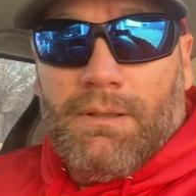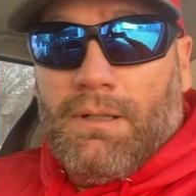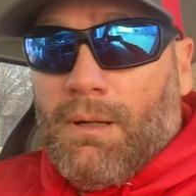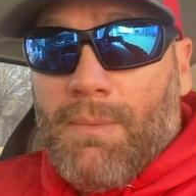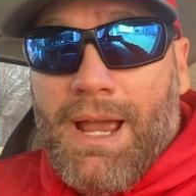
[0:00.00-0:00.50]

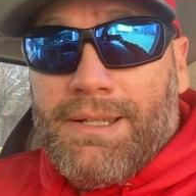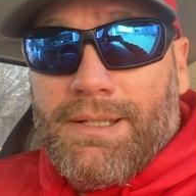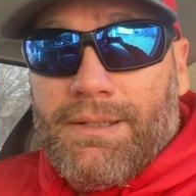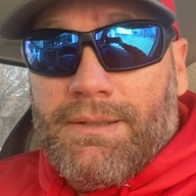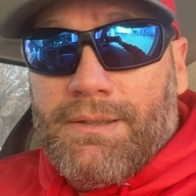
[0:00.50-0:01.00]

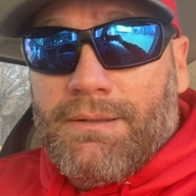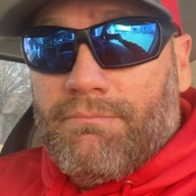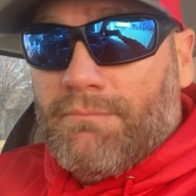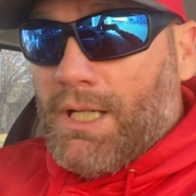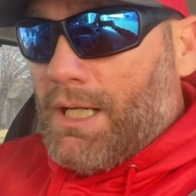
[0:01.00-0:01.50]
magazines.
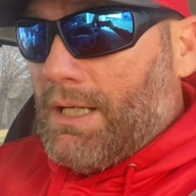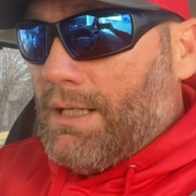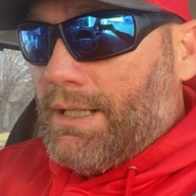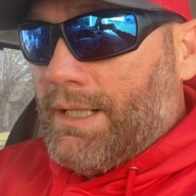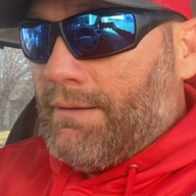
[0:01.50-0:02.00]

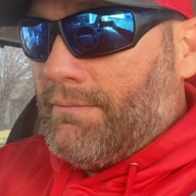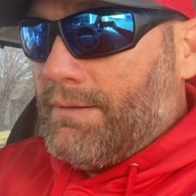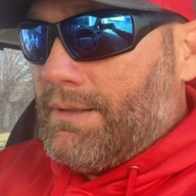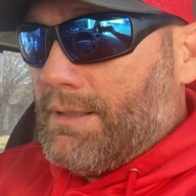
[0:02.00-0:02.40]
And